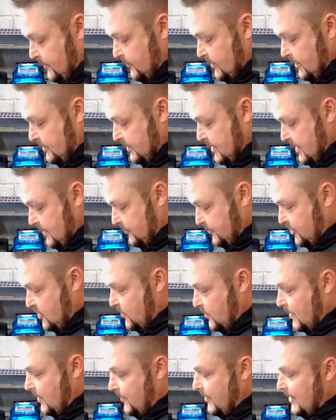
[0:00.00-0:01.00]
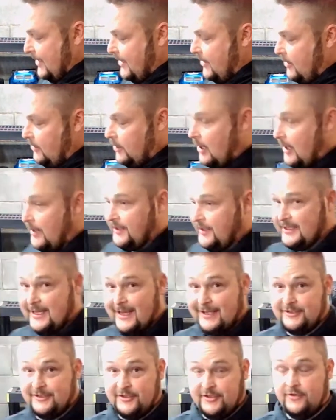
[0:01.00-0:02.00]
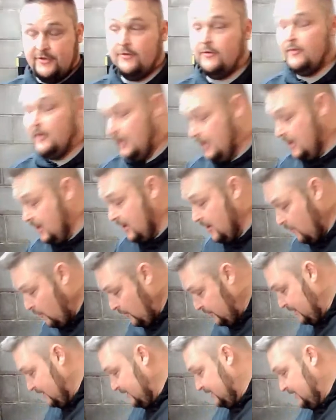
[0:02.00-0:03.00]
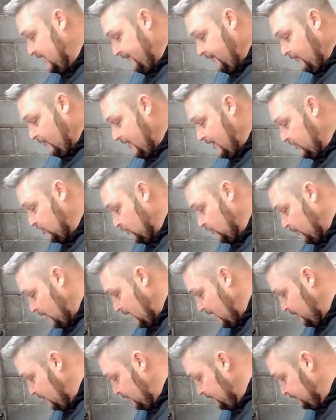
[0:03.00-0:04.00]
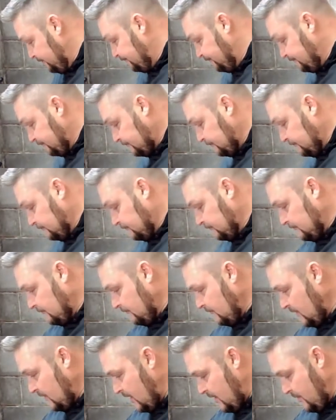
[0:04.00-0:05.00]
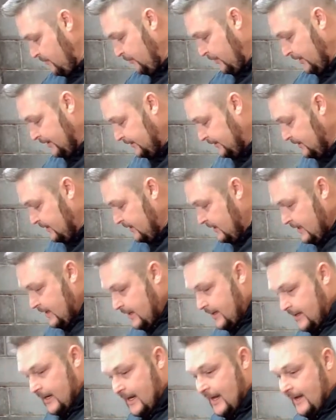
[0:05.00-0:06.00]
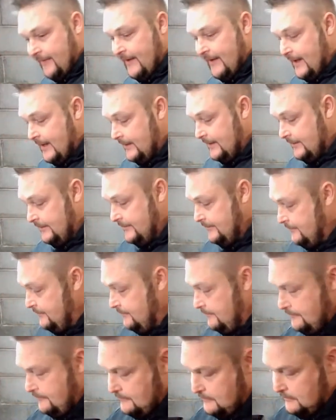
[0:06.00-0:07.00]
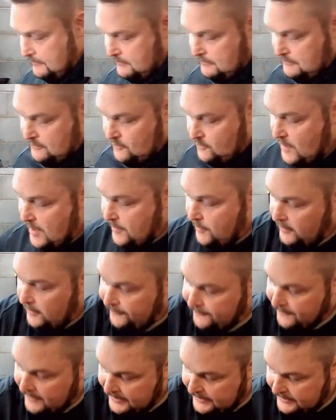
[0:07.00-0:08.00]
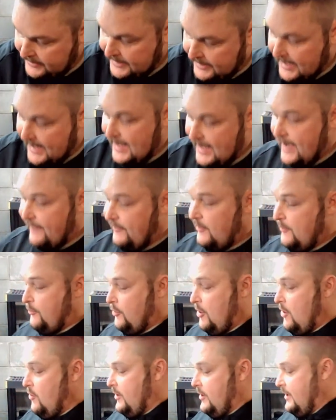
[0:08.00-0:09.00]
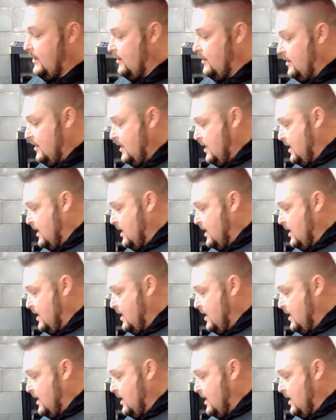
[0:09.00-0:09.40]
runtime too. But I mean, I know a lot of this has to do with this differential problem. But you know, I've had way more fun, and I haven't broken.